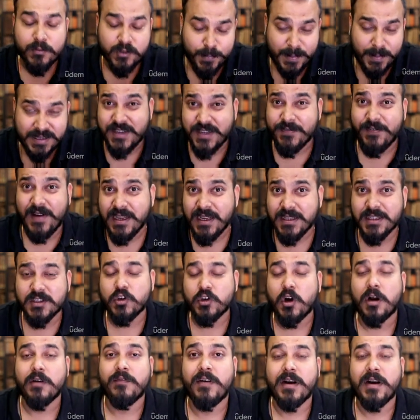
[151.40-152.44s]
specifying
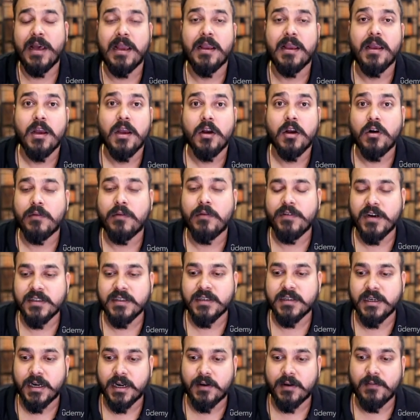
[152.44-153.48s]
this
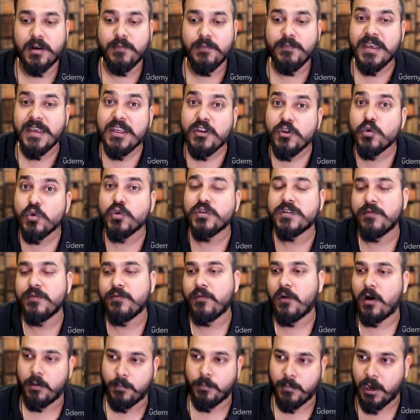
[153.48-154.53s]
confidence interval, we use a
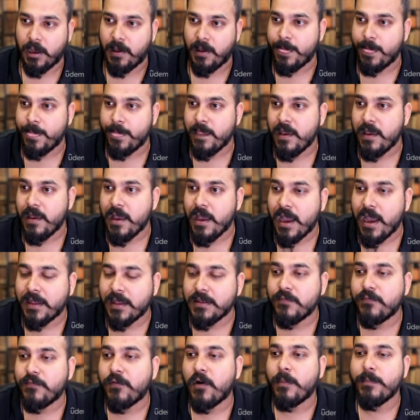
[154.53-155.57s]
formula.
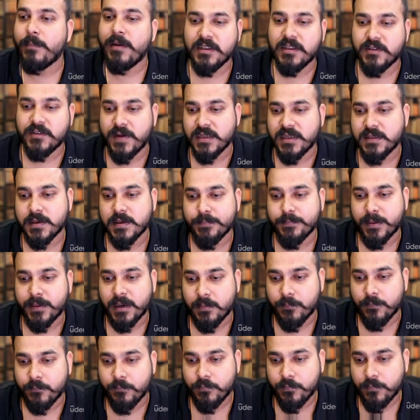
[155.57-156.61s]
And the formula is very
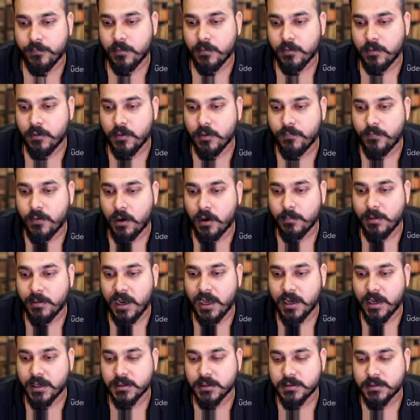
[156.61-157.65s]
simple. The
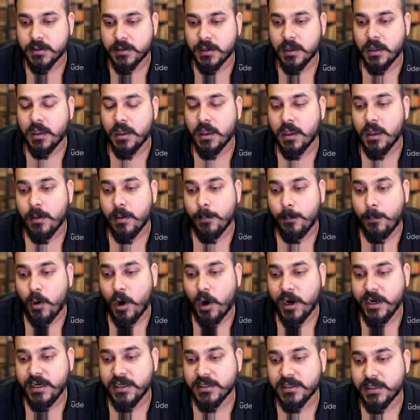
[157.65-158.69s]
formula is
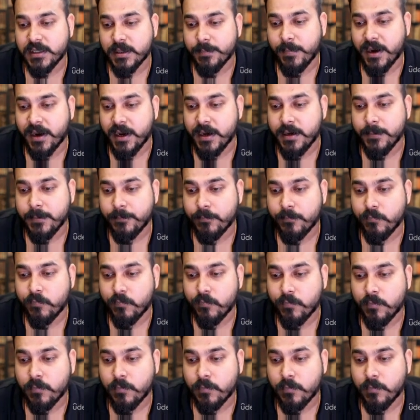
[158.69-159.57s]
point estimate